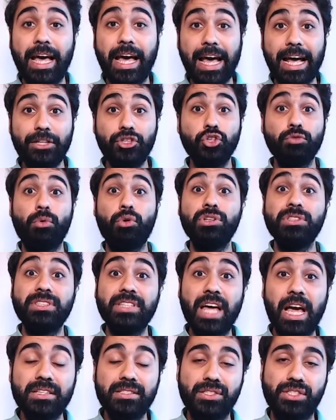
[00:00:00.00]
and you
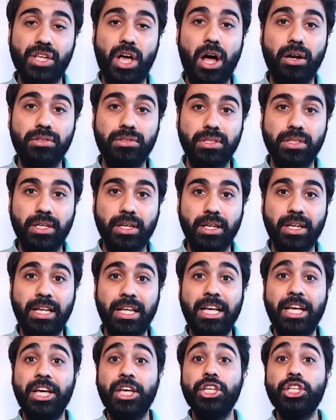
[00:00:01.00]
monetize this article,
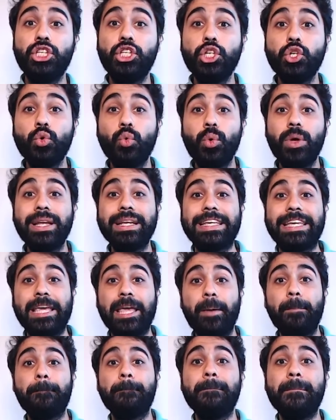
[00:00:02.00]
you will
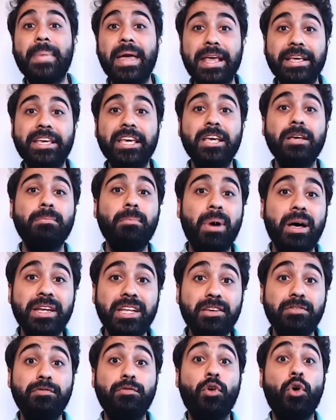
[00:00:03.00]
keep making
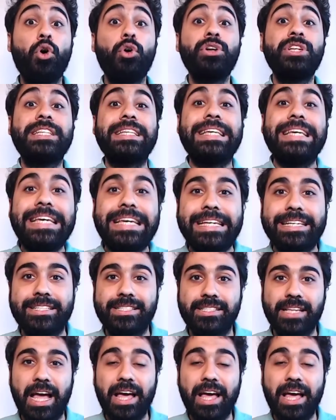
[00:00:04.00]
money for years.